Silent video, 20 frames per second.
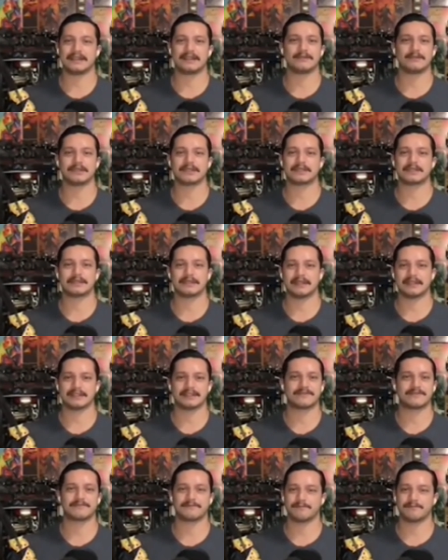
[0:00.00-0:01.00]
was his
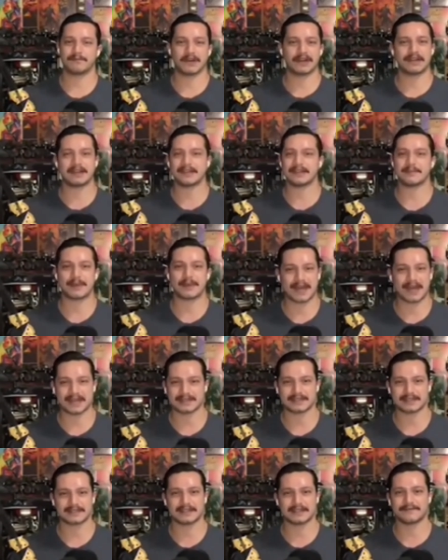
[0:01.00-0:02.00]
buddy in the past and
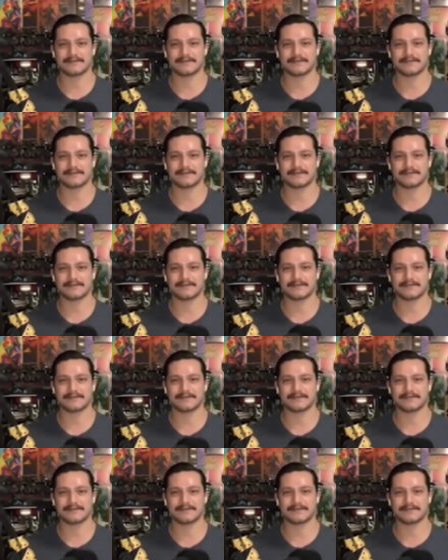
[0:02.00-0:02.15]
stuff like